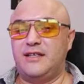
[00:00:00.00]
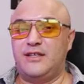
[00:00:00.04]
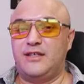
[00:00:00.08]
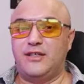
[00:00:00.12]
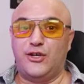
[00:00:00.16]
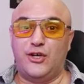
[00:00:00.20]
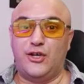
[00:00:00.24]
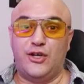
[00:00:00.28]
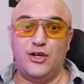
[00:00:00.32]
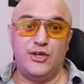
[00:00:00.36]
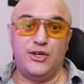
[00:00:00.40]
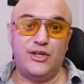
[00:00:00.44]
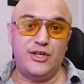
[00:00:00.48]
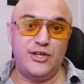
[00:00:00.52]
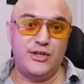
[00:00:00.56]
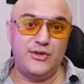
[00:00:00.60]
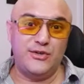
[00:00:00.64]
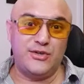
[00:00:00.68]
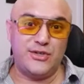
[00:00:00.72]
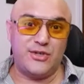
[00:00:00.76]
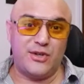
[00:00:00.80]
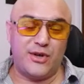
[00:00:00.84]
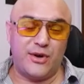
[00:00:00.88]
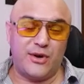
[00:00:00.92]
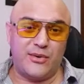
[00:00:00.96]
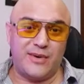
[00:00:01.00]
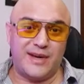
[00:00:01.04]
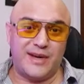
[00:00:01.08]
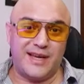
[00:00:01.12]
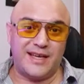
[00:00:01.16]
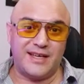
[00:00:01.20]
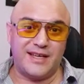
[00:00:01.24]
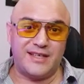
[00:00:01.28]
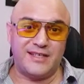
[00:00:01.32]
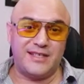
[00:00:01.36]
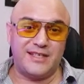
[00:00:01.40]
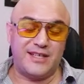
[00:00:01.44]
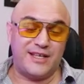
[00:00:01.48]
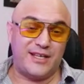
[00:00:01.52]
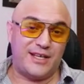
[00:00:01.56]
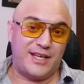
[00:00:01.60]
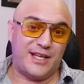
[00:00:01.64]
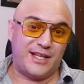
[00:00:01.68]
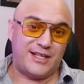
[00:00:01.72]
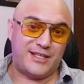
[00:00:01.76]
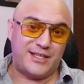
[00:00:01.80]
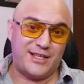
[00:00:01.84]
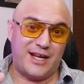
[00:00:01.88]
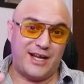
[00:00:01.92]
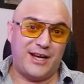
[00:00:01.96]
The good news though is
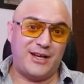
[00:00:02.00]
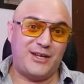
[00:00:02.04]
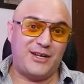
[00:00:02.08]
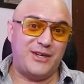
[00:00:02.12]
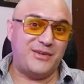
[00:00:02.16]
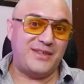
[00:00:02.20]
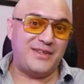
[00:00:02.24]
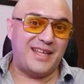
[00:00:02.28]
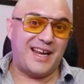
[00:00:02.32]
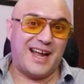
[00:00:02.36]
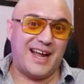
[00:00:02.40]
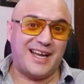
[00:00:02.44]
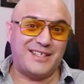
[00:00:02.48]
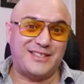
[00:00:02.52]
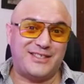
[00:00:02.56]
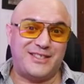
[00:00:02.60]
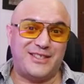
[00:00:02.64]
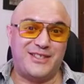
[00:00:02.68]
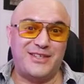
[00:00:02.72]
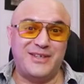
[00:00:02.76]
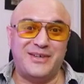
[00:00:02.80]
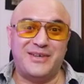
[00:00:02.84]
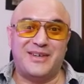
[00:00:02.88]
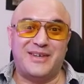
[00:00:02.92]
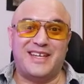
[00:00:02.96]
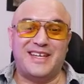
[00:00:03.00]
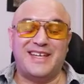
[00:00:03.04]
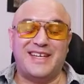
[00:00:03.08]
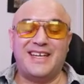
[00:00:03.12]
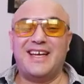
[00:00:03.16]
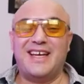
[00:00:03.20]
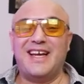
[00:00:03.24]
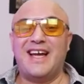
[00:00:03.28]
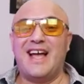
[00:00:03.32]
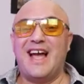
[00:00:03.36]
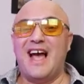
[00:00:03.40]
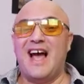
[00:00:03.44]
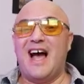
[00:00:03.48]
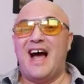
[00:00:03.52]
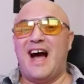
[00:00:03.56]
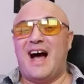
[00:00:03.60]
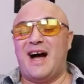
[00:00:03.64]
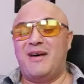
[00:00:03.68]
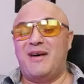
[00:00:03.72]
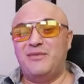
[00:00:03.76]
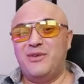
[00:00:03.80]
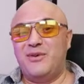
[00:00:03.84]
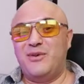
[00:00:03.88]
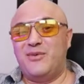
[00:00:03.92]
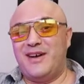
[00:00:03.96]
it's not you that has to do it.
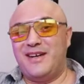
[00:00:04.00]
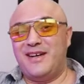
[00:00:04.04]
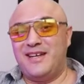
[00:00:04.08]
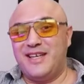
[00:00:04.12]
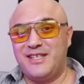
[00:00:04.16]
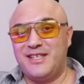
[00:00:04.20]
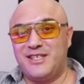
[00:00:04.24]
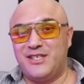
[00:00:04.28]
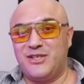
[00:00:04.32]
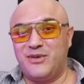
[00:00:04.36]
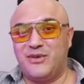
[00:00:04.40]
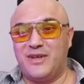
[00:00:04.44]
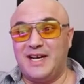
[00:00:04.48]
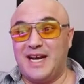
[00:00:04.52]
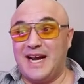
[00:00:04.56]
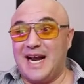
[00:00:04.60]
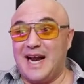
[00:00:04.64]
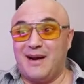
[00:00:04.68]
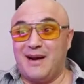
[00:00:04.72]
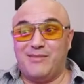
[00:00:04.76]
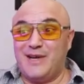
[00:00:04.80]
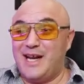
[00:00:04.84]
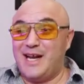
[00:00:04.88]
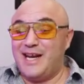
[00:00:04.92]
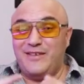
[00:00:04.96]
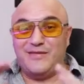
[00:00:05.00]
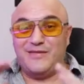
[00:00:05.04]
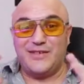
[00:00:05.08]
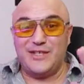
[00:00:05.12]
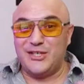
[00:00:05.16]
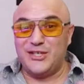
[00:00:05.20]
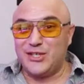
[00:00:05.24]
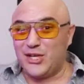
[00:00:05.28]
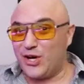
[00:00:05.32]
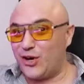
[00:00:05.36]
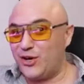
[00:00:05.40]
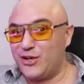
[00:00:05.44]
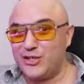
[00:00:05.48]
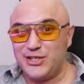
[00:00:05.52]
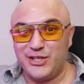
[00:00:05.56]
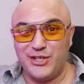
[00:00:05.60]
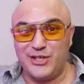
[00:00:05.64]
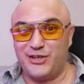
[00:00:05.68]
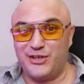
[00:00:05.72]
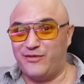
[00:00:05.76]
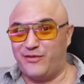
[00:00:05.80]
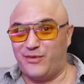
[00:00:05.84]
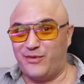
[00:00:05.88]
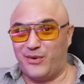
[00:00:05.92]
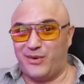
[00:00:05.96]
I'm the one that's doing it. And I'm not even charging
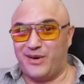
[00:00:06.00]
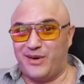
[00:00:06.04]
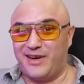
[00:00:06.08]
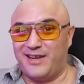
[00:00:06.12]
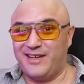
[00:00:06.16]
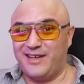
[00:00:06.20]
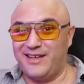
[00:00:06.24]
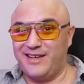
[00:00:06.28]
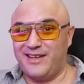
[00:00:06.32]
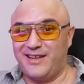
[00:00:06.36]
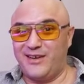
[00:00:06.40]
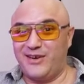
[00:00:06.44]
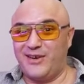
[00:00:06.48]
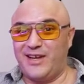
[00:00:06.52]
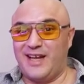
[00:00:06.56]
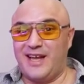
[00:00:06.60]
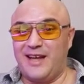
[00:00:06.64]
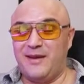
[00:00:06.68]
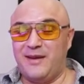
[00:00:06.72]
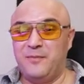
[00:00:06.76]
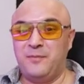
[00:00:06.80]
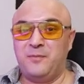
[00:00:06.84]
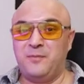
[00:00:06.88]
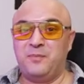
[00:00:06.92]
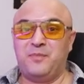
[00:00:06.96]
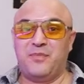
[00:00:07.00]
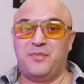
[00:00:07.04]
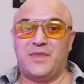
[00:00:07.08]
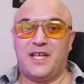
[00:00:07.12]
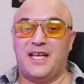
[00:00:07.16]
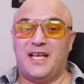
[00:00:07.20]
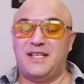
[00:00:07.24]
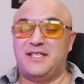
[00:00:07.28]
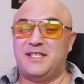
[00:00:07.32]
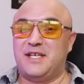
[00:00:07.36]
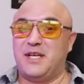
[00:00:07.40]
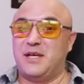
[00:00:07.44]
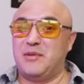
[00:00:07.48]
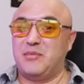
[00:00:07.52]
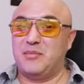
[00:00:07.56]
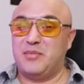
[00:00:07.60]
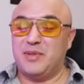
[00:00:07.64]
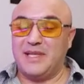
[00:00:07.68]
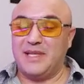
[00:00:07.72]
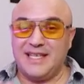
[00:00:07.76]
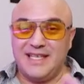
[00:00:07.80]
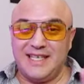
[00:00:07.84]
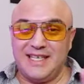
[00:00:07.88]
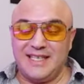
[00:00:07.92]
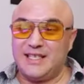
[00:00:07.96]
you for it. Okay? It's
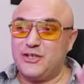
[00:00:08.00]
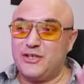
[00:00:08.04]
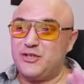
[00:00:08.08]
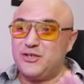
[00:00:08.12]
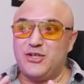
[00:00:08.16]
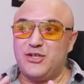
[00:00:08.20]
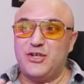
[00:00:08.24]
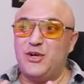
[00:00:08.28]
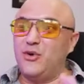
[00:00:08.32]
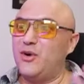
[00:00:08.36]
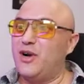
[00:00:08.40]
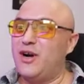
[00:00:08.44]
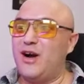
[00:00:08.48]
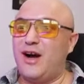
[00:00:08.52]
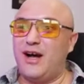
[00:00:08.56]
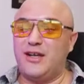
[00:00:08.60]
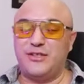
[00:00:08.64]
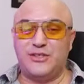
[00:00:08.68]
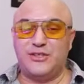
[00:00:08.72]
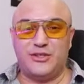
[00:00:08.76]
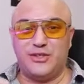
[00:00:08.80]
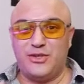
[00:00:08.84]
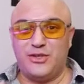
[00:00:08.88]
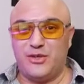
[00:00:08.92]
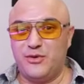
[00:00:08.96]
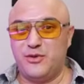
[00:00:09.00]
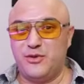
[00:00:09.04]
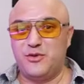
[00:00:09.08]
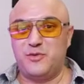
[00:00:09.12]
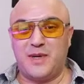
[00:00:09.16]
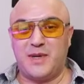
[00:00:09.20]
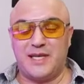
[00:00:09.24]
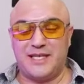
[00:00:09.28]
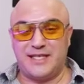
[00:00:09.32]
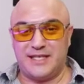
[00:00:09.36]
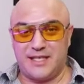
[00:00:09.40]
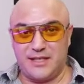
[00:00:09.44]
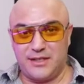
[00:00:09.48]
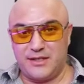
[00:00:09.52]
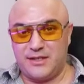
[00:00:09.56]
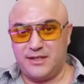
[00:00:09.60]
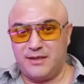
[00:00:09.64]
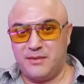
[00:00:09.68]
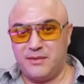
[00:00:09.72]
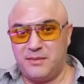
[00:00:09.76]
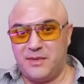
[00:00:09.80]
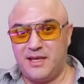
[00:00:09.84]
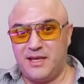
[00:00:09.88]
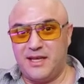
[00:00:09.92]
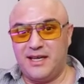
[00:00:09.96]
complete. There's no cost to use my
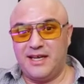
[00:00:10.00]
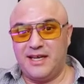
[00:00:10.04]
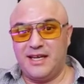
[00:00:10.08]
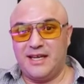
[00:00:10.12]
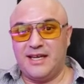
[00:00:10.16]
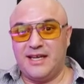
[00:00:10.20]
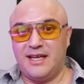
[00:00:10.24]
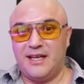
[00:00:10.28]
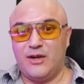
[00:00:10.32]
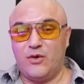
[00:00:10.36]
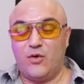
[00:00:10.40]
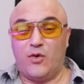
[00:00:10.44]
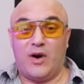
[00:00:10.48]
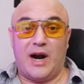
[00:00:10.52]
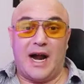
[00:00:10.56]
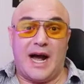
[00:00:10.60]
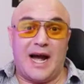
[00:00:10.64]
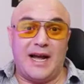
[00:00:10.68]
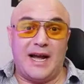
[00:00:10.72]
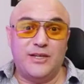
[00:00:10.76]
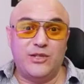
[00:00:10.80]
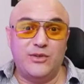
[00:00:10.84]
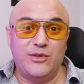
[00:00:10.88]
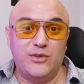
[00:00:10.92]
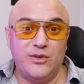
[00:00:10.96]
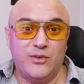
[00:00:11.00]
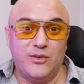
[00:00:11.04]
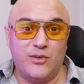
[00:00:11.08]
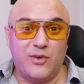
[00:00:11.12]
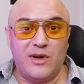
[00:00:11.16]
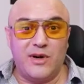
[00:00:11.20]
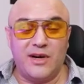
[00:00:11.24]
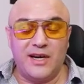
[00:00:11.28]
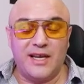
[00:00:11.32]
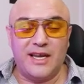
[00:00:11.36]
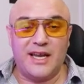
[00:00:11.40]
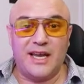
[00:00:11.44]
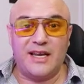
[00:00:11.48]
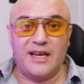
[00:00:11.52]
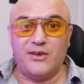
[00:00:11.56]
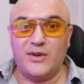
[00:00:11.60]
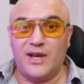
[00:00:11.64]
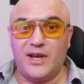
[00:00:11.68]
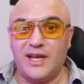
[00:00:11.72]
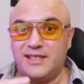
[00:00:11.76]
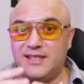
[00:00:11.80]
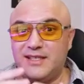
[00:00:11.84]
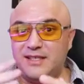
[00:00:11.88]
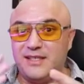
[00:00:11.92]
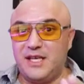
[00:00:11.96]
system where I do the work and you
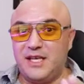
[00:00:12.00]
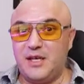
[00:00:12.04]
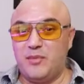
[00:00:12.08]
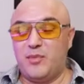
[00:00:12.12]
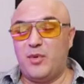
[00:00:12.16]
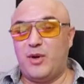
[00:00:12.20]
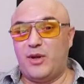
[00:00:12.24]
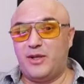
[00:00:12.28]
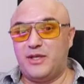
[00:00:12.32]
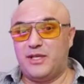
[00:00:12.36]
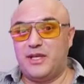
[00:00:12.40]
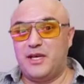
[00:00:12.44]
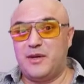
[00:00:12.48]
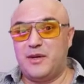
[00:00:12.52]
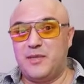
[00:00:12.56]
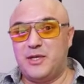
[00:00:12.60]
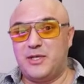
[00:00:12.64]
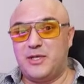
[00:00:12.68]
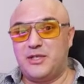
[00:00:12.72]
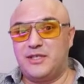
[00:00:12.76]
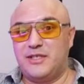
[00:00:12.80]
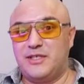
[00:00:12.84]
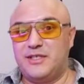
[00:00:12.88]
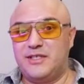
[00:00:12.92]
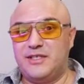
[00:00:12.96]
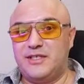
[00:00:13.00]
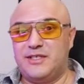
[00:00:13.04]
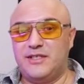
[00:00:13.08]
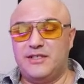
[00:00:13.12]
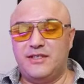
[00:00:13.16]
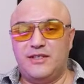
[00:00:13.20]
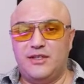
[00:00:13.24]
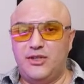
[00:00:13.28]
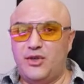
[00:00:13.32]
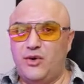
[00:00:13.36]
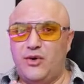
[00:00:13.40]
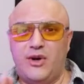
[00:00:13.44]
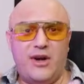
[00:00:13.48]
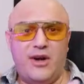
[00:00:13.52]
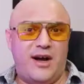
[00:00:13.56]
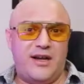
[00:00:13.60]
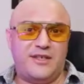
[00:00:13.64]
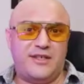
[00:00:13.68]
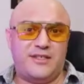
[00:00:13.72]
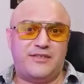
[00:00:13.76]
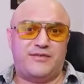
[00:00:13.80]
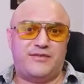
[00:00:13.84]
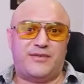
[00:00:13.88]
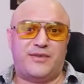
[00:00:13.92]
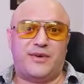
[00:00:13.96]
get to keep all the commissions. No
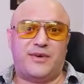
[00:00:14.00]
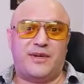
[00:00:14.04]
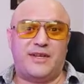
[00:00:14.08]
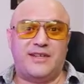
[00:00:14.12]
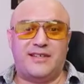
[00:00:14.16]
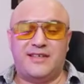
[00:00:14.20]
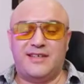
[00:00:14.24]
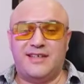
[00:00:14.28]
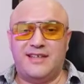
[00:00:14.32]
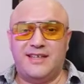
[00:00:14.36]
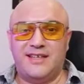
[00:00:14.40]
cost for it.